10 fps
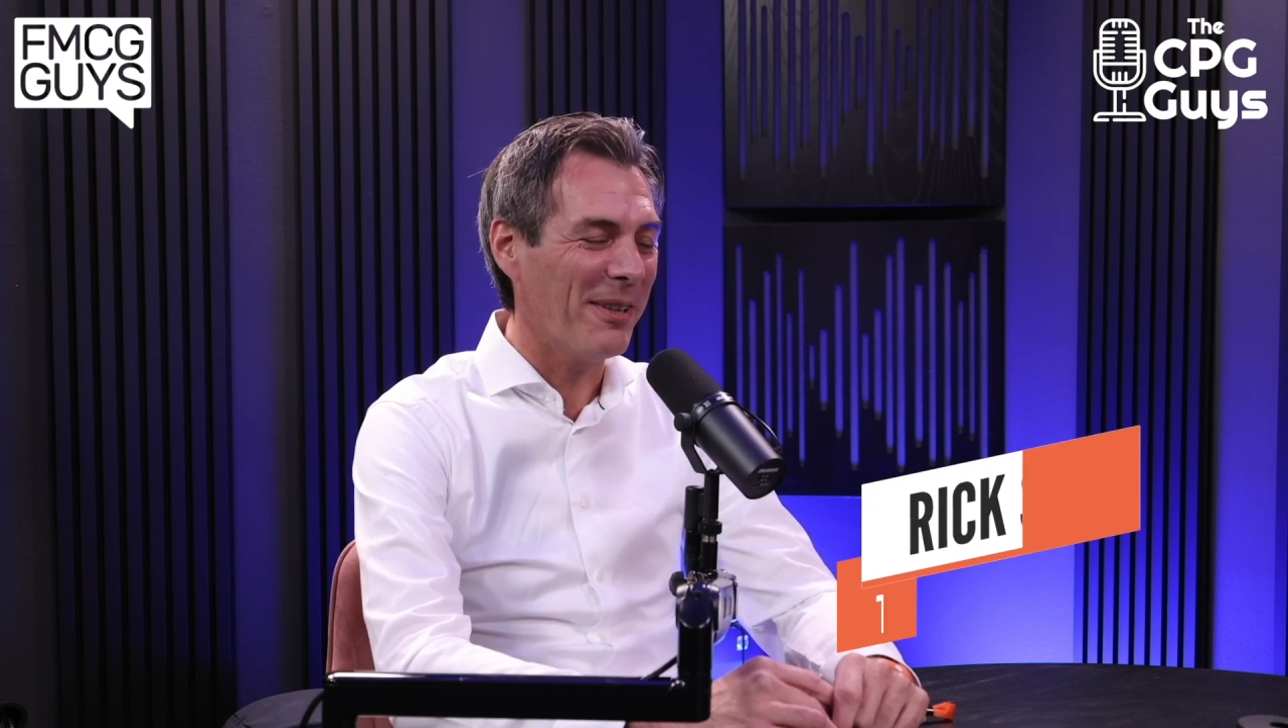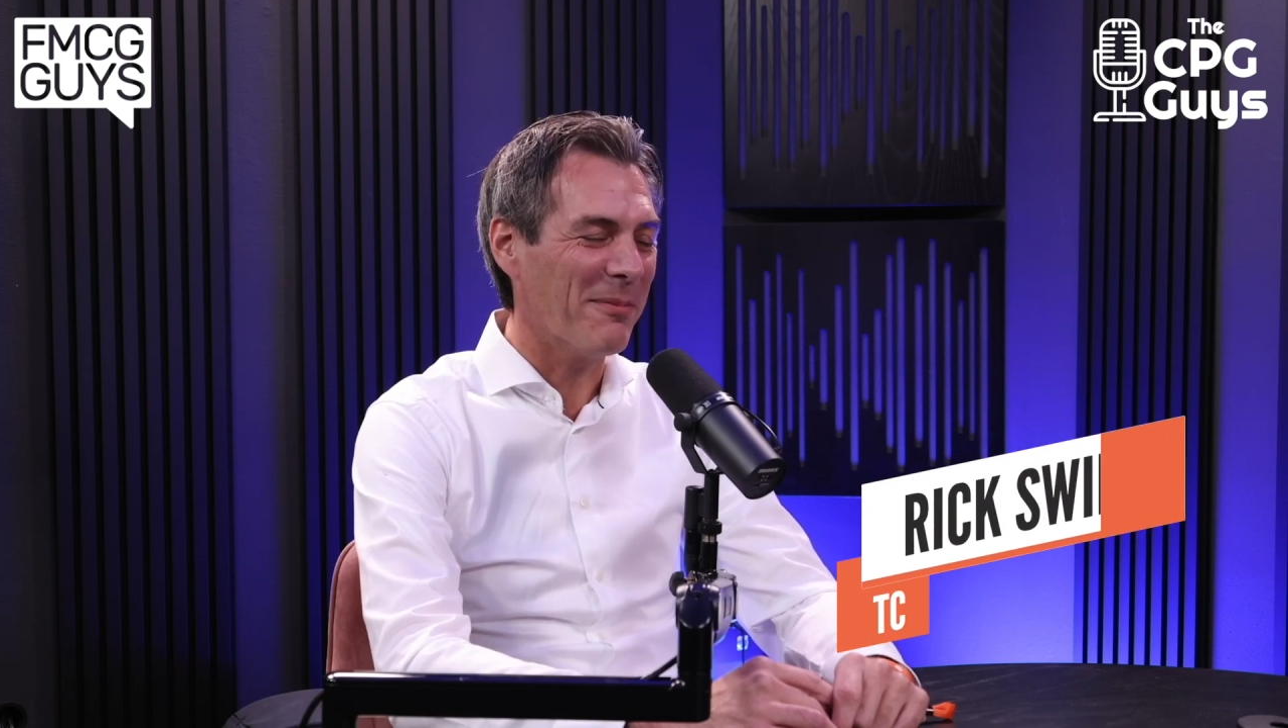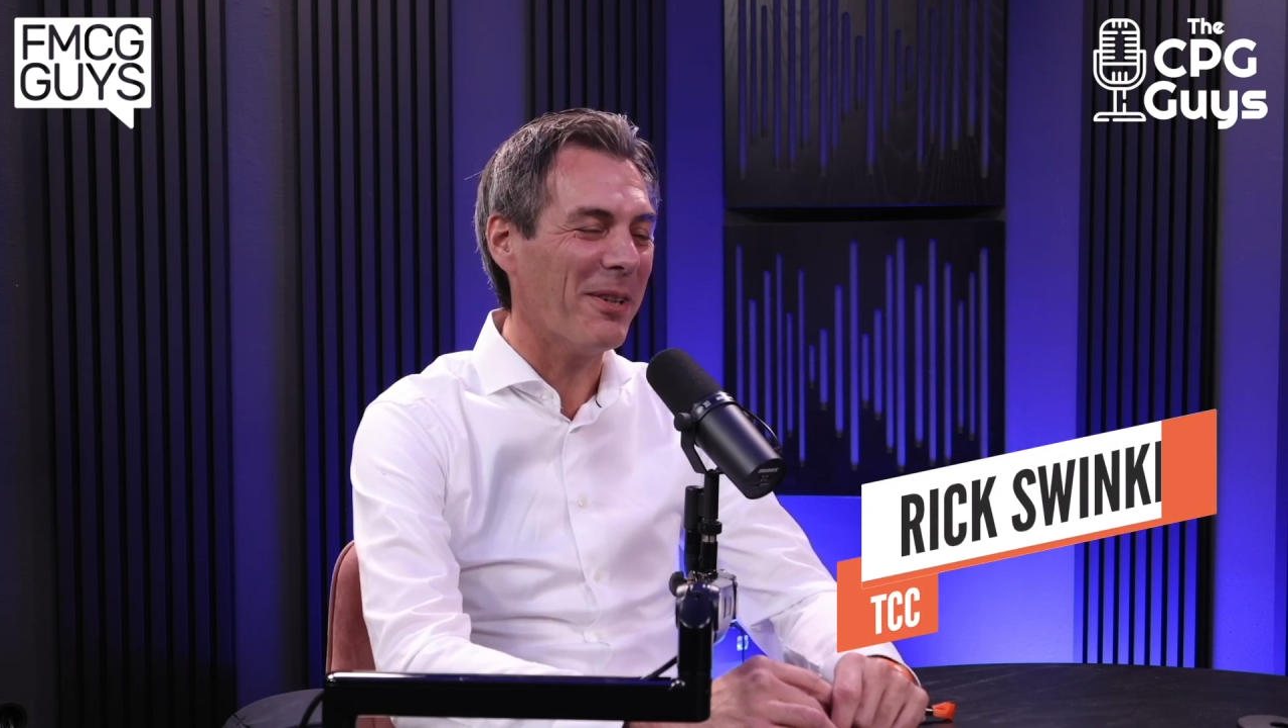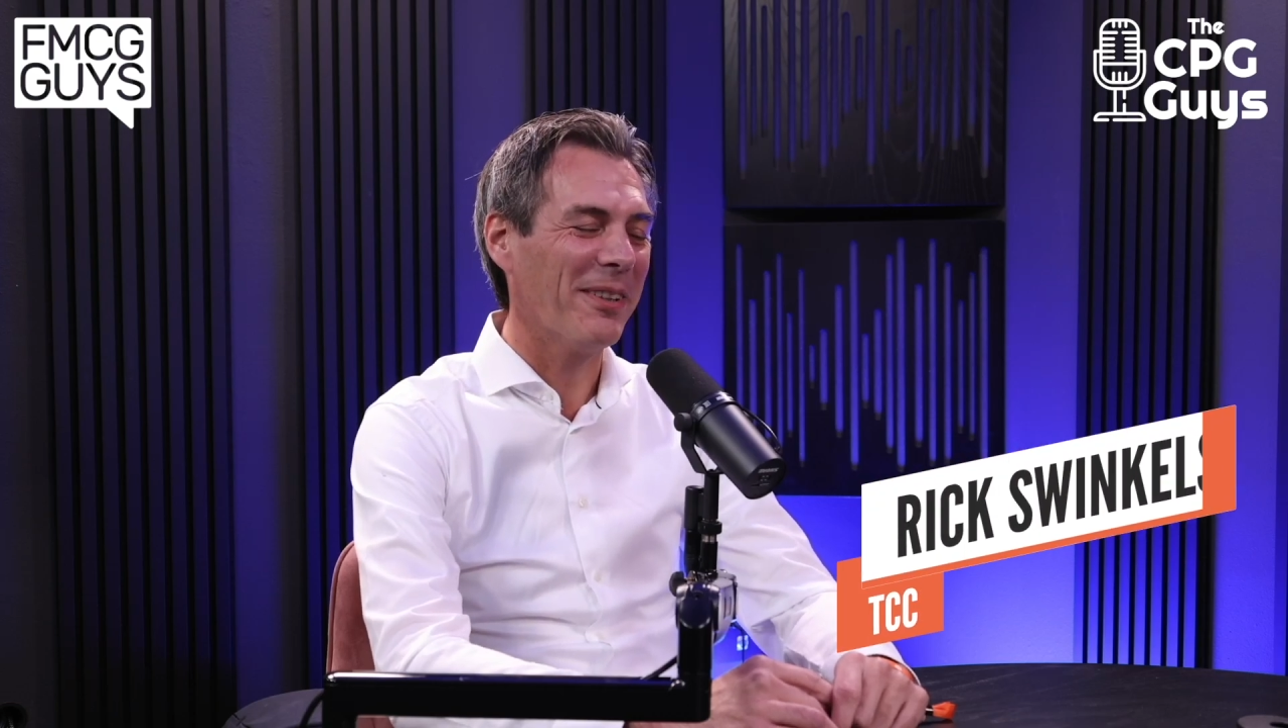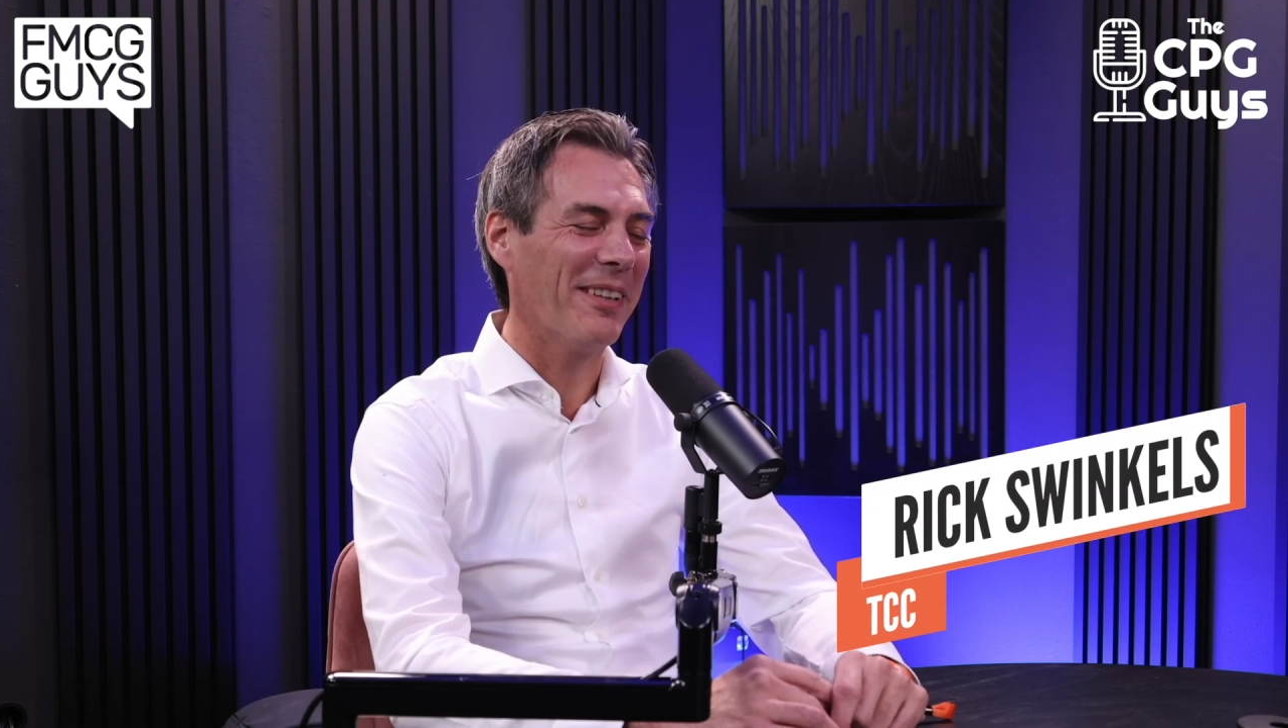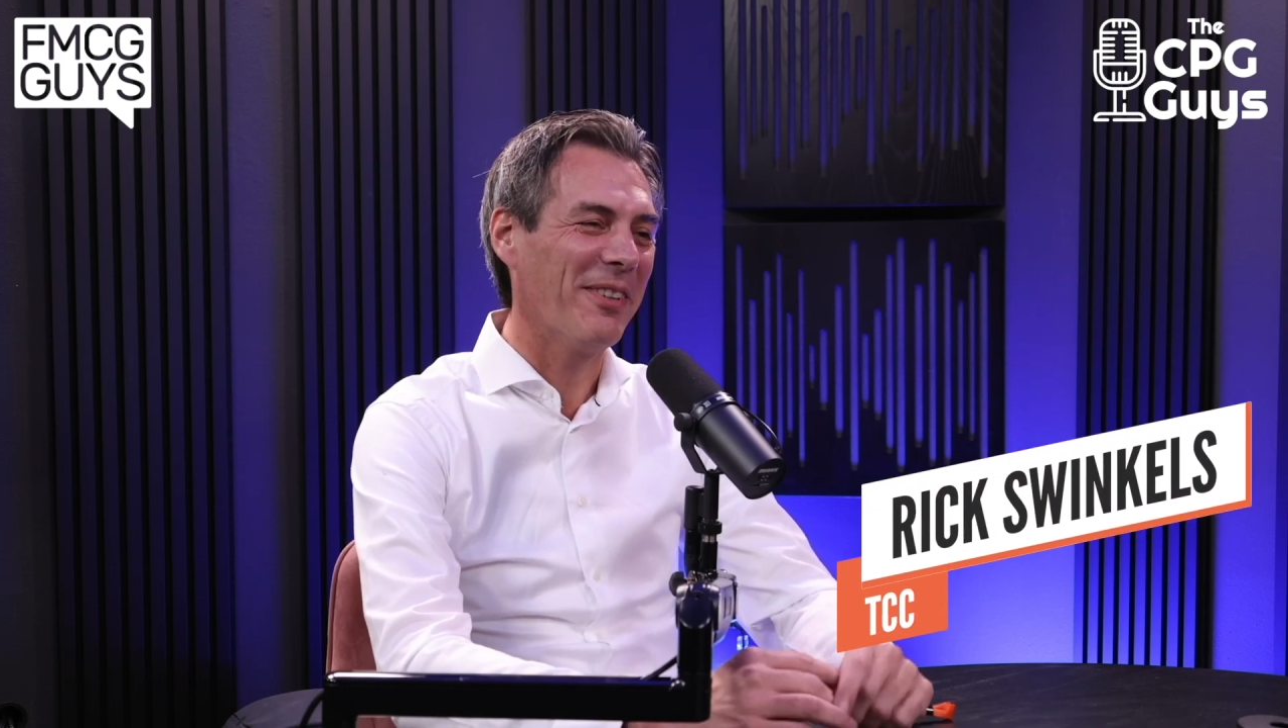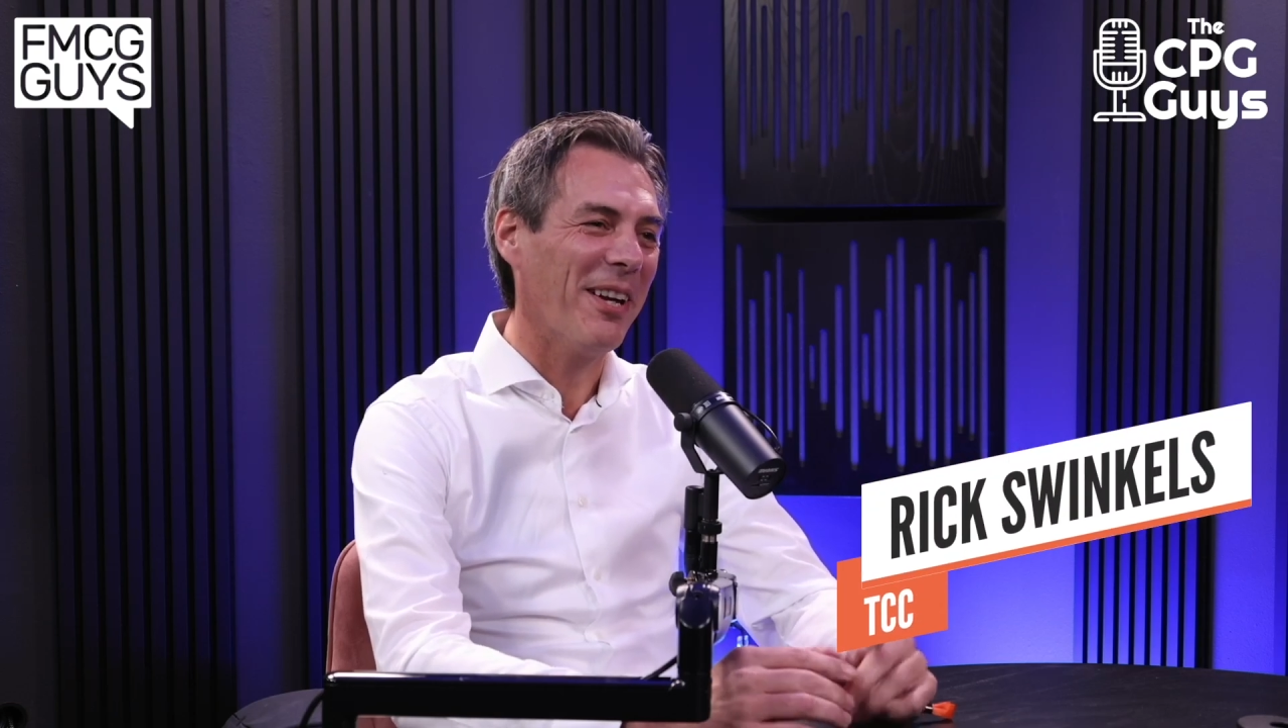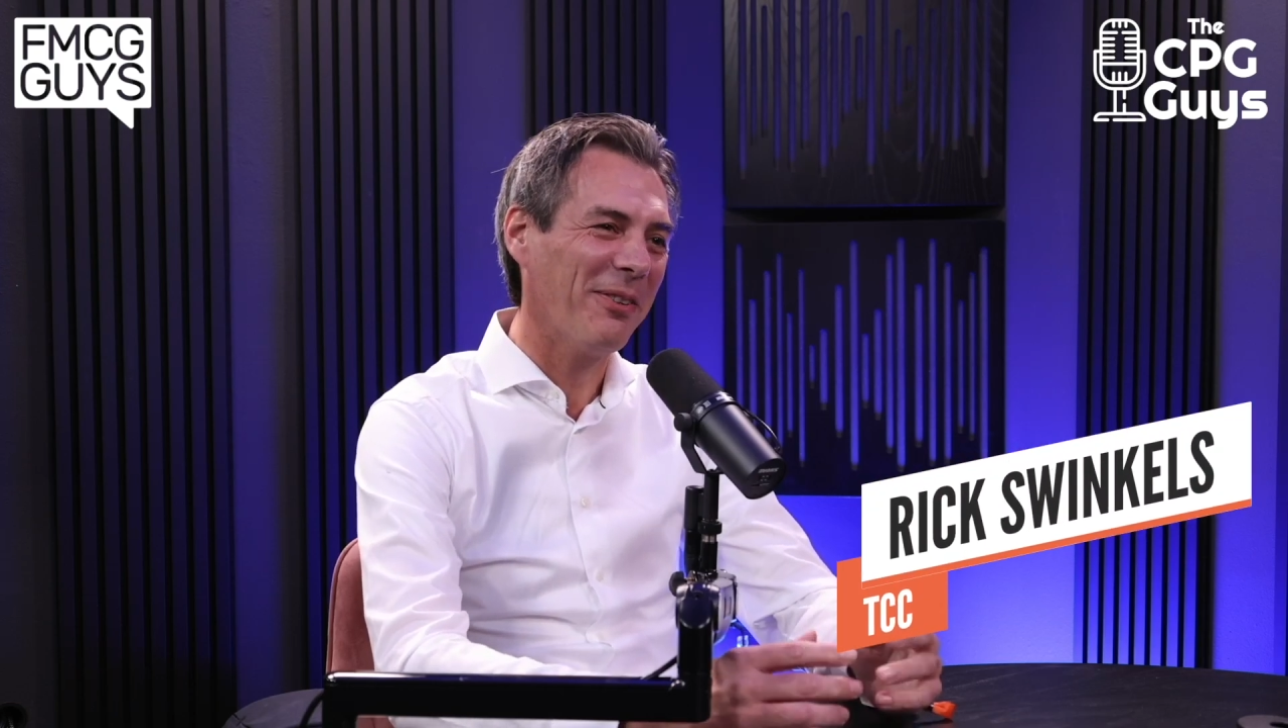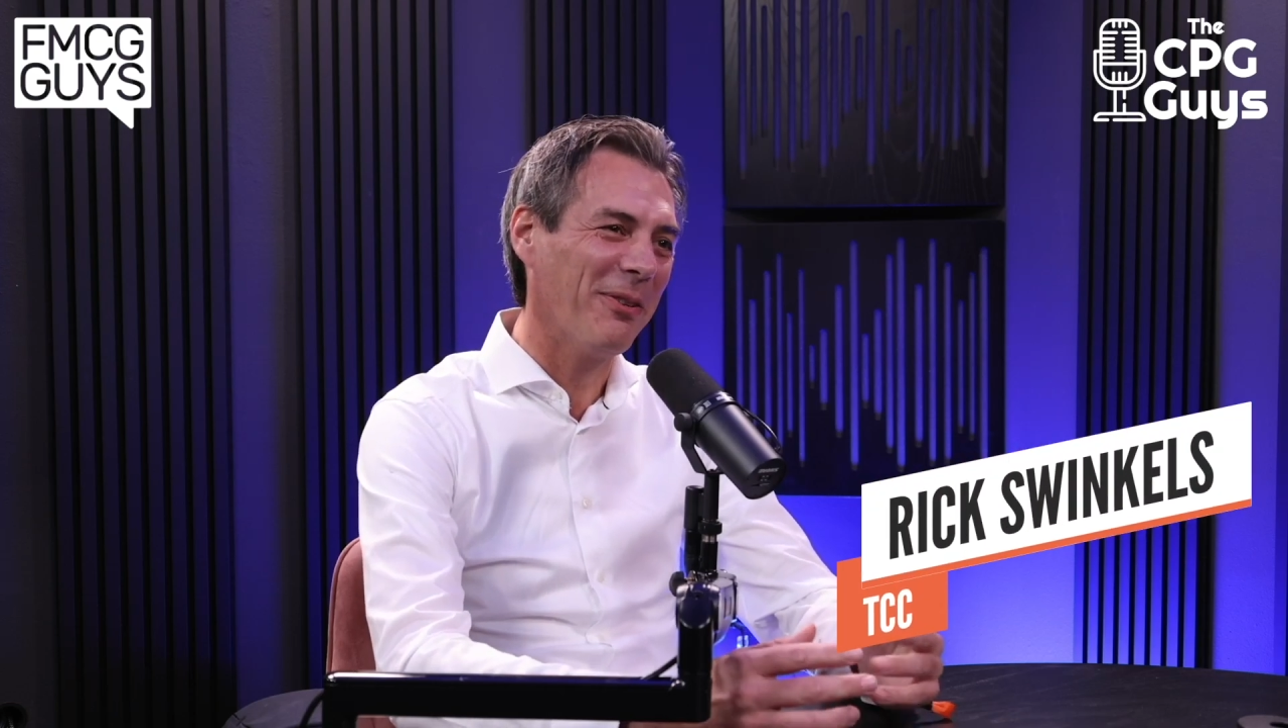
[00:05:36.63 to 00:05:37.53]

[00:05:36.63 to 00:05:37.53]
It's nice